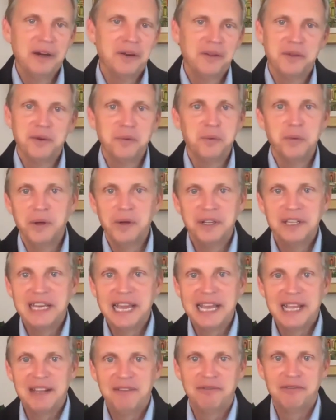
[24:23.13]
the wood
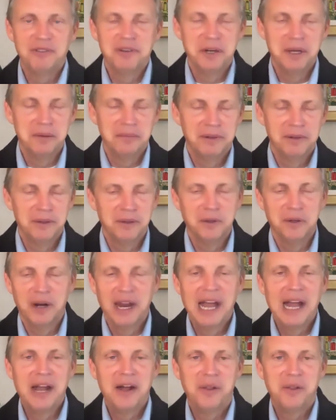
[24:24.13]
came from, or
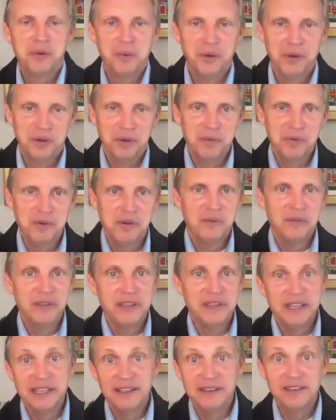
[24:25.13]
how
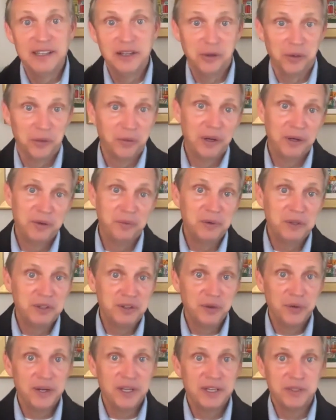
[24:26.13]
the old redwood
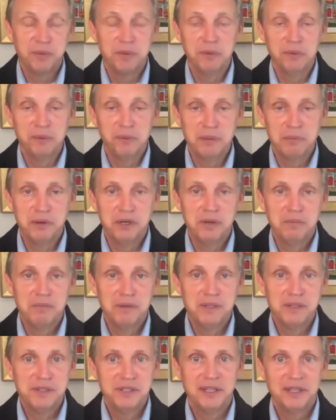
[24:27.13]
trees were
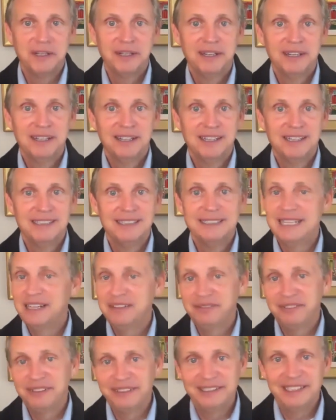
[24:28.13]
repurposed,
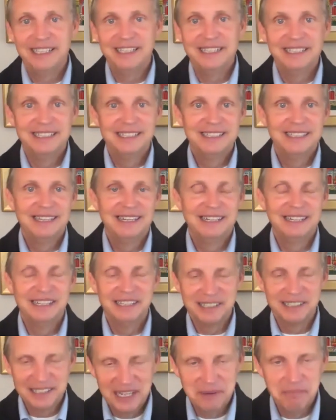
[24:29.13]
definitely
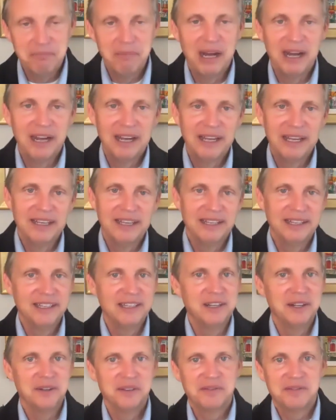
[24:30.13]
come by.
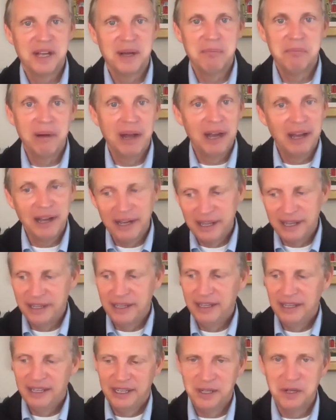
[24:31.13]

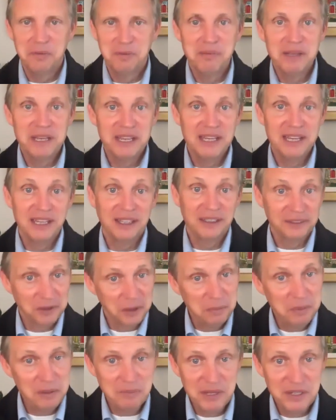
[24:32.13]
It'll be a little
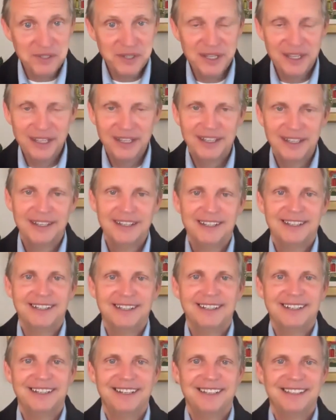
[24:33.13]
bit busy,
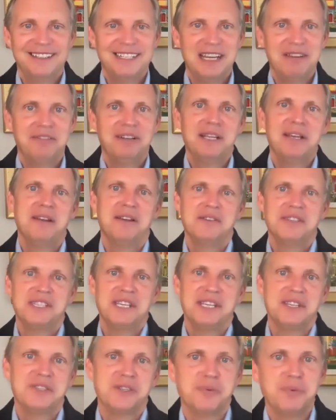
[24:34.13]
definitely,
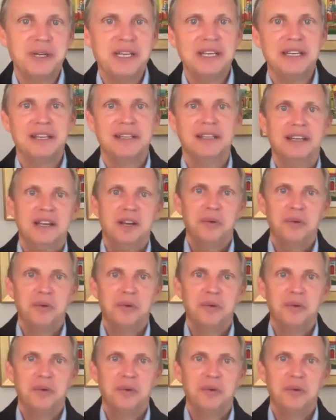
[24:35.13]
since we